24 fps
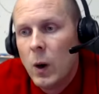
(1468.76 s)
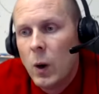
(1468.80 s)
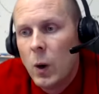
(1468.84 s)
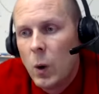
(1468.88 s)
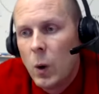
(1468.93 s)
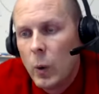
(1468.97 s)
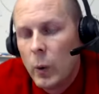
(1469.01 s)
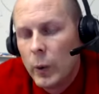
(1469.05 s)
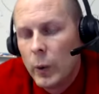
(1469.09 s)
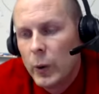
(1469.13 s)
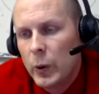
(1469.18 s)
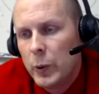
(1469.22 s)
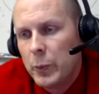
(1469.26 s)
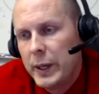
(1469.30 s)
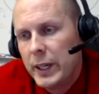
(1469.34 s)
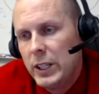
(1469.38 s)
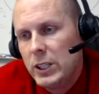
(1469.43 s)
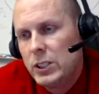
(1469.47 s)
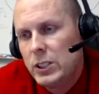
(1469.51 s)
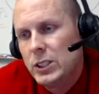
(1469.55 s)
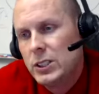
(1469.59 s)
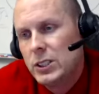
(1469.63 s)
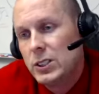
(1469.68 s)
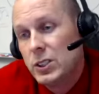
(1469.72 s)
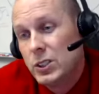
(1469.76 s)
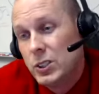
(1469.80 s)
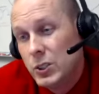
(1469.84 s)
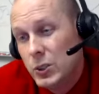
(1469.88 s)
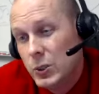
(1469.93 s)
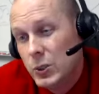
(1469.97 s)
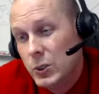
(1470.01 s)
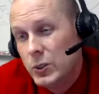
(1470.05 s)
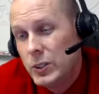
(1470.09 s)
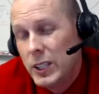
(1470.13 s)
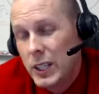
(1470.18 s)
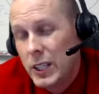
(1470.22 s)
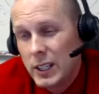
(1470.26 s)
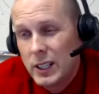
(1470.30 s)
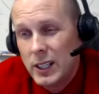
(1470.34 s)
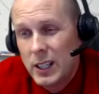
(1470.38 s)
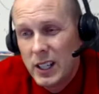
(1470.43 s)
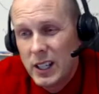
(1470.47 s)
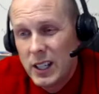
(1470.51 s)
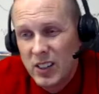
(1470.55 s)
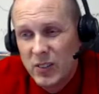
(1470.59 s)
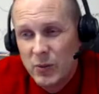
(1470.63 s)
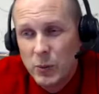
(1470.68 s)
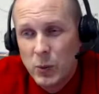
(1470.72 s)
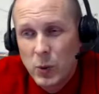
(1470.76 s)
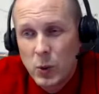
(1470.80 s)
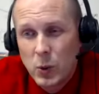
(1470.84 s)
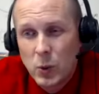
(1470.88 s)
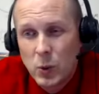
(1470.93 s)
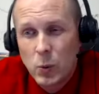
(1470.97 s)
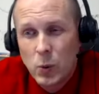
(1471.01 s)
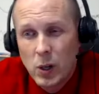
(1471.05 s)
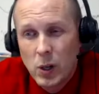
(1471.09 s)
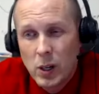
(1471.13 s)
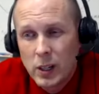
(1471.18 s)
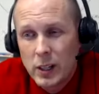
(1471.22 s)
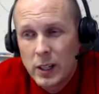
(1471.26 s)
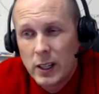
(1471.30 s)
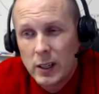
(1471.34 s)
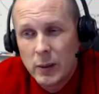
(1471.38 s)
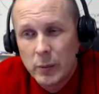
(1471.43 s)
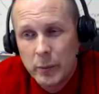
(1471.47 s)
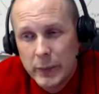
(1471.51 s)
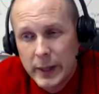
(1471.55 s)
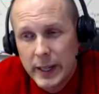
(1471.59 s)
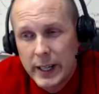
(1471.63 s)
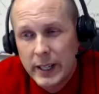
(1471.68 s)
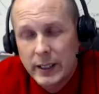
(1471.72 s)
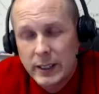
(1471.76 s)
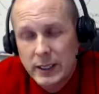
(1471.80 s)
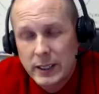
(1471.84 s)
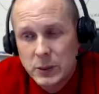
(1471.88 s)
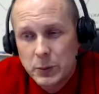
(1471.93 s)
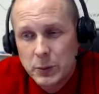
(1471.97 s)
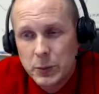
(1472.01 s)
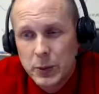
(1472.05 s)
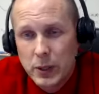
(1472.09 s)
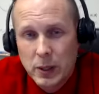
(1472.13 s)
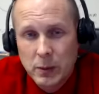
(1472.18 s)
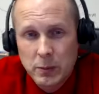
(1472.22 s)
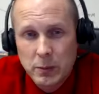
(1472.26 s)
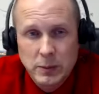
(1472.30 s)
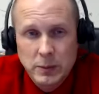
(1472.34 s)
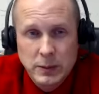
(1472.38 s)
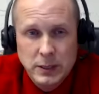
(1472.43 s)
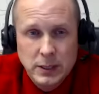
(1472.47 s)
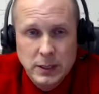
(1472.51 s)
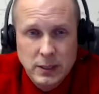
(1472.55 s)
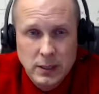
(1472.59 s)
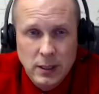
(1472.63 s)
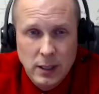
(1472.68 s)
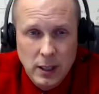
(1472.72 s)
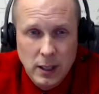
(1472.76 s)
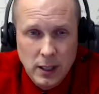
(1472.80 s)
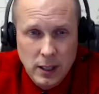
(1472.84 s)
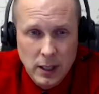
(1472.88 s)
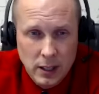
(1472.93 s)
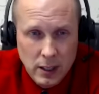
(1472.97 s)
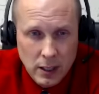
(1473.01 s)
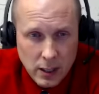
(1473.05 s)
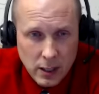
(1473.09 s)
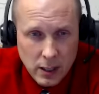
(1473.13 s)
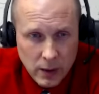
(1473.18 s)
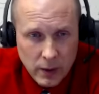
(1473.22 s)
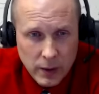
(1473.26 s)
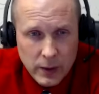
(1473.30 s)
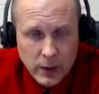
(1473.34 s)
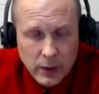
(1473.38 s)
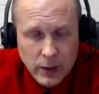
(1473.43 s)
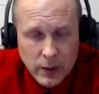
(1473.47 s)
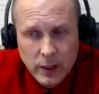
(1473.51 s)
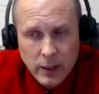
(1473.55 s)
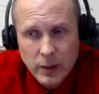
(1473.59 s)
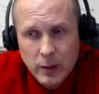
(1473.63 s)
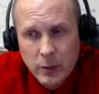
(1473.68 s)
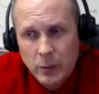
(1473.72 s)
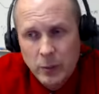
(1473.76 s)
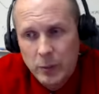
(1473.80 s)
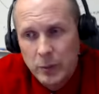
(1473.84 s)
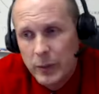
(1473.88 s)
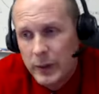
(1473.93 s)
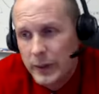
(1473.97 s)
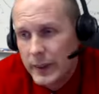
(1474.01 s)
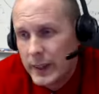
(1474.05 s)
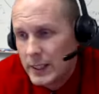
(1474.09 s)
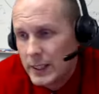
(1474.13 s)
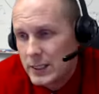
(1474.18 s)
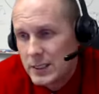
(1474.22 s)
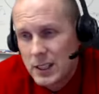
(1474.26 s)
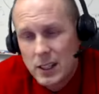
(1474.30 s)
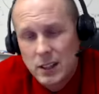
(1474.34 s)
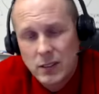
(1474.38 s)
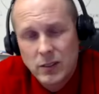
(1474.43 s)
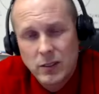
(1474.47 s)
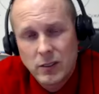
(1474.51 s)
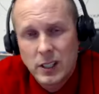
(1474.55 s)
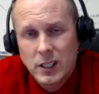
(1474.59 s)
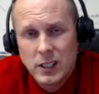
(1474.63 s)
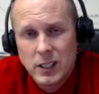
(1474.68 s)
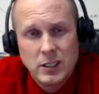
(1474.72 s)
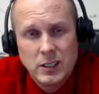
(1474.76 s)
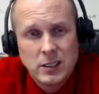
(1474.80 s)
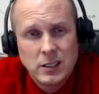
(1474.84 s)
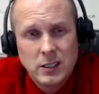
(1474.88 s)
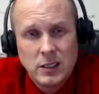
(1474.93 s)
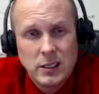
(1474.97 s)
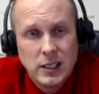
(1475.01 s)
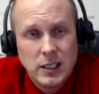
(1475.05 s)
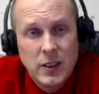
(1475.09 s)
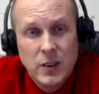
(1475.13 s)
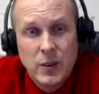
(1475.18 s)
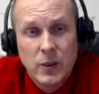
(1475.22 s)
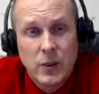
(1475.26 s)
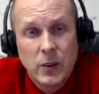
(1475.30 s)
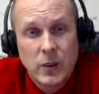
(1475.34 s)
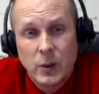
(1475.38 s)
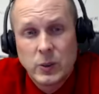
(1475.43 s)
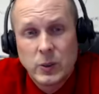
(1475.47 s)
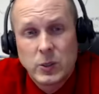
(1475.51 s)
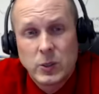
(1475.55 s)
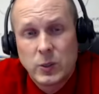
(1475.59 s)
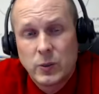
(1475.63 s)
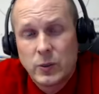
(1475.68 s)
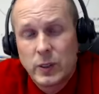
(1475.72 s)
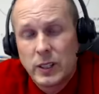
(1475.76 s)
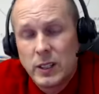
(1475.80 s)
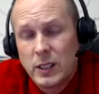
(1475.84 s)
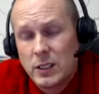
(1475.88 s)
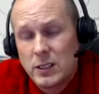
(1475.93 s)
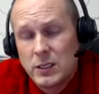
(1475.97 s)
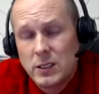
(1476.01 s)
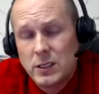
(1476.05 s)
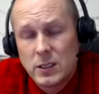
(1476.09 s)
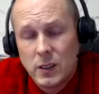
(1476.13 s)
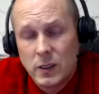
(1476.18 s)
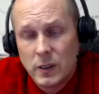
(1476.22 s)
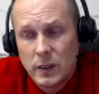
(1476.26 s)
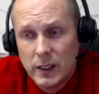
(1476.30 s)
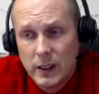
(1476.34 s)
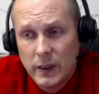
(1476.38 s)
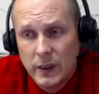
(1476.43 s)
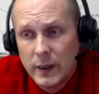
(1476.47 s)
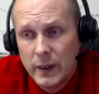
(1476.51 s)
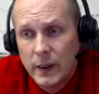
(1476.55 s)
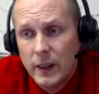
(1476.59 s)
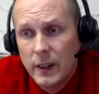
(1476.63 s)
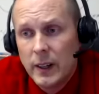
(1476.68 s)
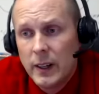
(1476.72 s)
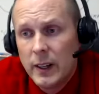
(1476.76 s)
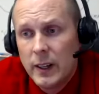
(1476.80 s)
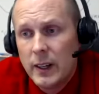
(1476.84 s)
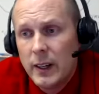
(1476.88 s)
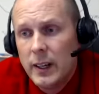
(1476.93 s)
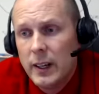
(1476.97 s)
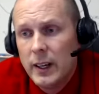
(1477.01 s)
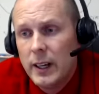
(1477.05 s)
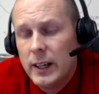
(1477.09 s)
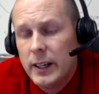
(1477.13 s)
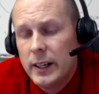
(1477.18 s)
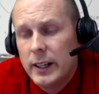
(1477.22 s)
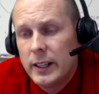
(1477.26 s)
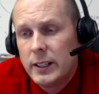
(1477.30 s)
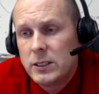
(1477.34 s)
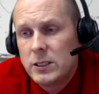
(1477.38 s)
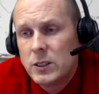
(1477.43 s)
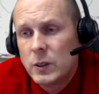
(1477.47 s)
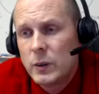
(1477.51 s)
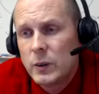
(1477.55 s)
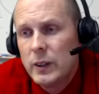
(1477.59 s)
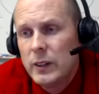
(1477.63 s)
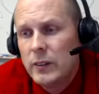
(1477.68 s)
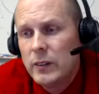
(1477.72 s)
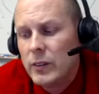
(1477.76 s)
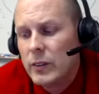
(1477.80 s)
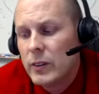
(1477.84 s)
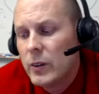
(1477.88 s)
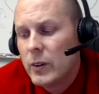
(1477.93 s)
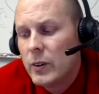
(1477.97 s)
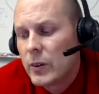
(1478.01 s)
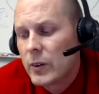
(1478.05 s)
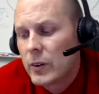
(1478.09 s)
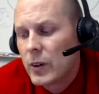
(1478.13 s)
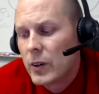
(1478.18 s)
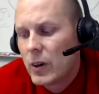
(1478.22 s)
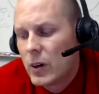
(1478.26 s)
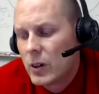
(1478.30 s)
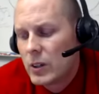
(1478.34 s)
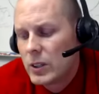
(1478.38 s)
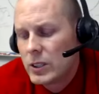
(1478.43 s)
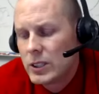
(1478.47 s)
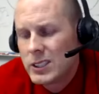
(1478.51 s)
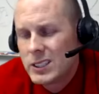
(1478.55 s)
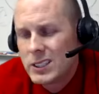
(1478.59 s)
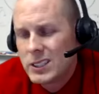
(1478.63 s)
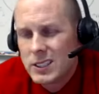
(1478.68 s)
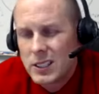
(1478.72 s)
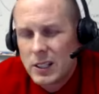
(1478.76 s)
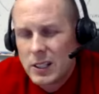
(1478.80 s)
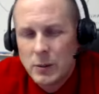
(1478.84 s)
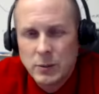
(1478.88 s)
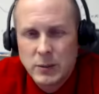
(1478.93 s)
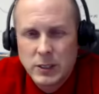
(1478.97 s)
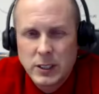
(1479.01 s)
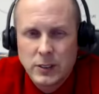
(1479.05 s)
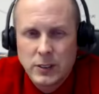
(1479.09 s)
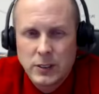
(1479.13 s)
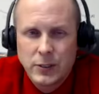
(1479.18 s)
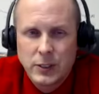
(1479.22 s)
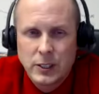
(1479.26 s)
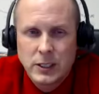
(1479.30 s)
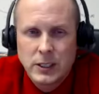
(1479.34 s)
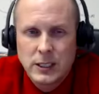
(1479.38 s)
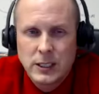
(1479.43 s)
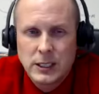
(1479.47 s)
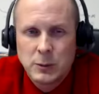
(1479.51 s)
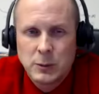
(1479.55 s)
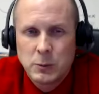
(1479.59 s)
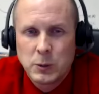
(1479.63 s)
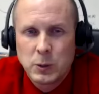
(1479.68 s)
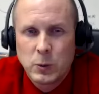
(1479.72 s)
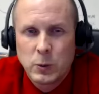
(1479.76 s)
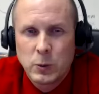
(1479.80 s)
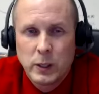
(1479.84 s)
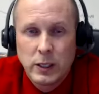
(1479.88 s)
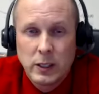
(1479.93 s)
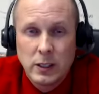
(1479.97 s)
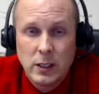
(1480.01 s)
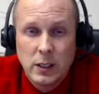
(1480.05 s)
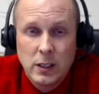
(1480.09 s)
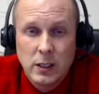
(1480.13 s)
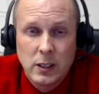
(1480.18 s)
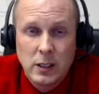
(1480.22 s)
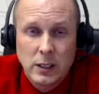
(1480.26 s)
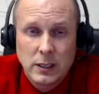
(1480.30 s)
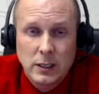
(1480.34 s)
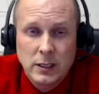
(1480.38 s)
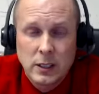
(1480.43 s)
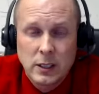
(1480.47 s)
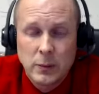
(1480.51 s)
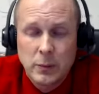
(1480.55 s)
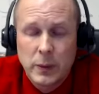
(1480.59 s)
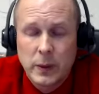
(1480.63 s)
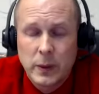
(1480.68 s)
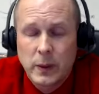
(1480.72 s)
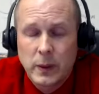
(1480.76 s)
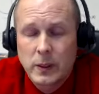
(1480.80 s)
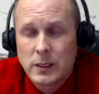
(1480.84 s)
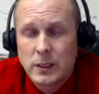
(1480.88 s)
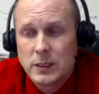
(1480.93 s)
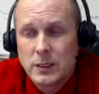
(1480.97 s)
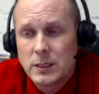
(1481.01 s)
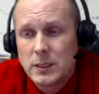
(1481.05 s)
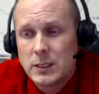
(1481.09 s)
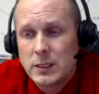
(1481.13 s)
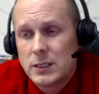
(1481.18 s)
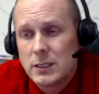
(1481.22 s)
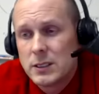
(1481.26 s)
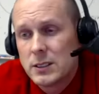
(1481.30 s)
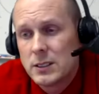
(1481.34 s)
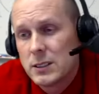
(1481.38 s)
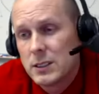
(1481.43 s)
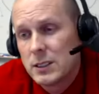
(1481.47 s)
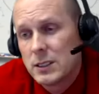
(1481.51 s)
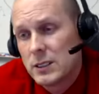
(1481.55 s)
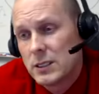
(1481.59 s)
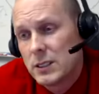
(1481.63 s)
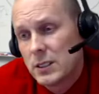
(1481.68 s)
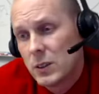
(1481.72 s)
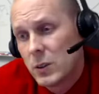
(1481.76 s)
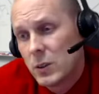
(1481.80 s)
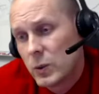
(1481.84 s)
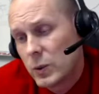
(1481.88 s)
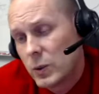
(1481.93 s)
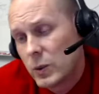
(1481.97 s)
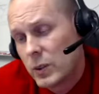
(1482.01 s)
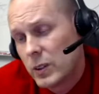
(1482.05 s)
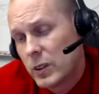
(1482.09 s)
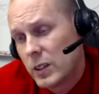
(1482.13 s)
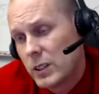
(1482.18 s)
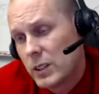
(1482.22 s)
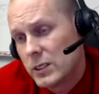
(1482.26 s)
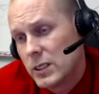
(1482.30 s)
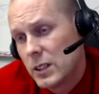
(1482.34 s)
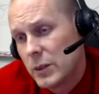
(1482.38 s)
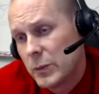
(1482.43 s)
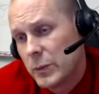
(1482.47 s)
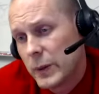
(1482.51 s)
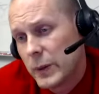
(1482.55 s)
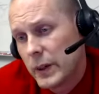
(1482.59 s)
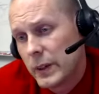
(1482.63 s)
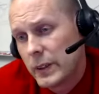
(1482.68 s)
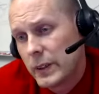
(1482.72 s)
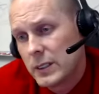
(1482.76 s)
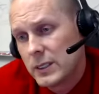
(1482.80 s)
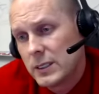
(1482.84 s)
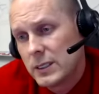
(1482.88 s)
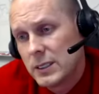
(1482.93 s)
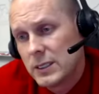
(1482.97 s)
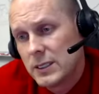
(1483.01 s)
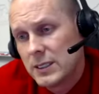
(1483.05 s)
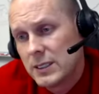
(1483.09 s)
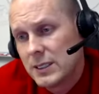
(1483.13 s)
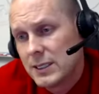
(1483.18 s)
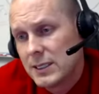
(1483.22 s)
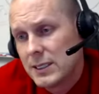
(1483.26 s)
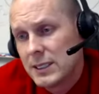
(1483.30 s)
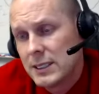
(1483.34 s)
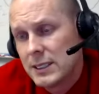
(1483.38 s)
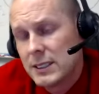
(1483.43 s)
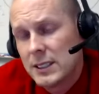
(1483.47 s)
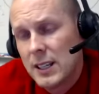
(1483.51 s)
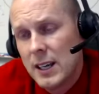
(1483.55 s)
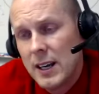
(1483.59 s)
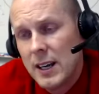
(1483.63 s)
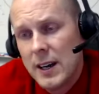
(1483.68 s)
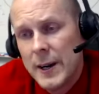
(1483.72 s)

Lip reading: Older patients do tend to have more walking and balance problems than other, but that's not written in, neither of those are written in stone either. And so even though there are some differences between young onset Parkinson's disease and older onset Parkinson's disease,